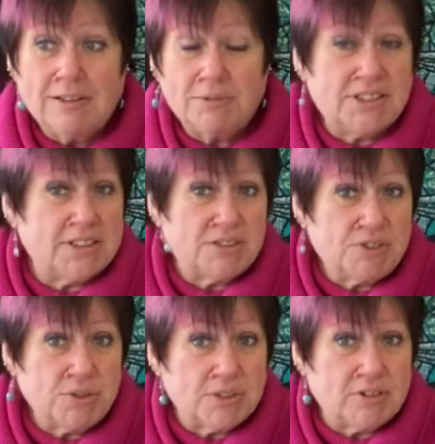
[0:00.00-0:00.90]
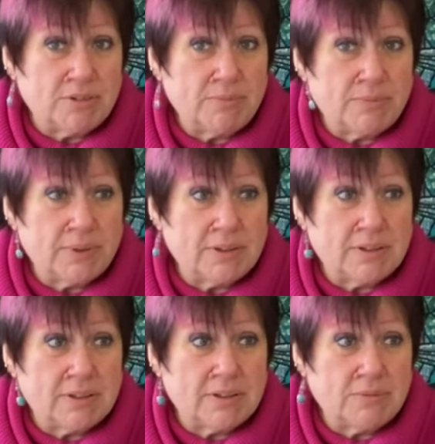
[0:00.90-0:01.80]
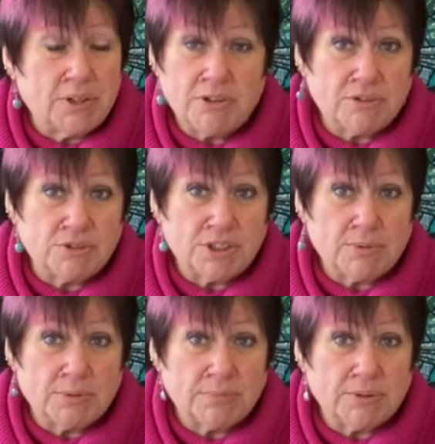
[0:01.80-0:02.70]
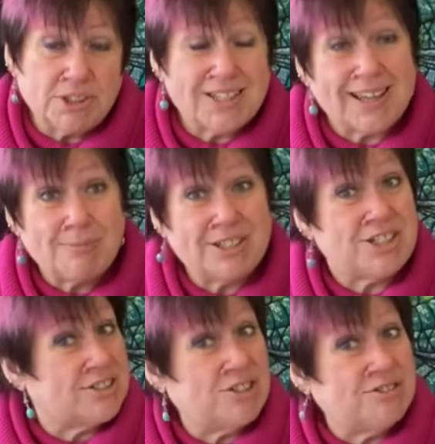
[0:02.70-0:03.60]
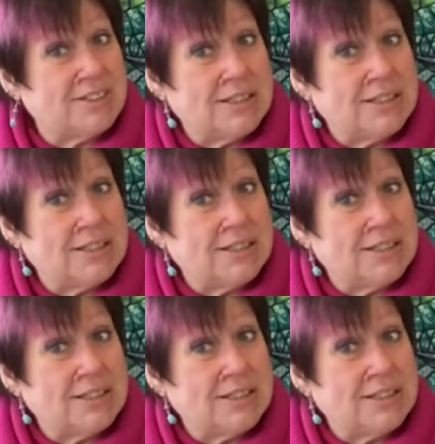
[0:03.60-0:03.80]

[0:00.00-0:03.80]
We didn't know 2 at the time, but we only thought she had 1. But when she came in, she had 2.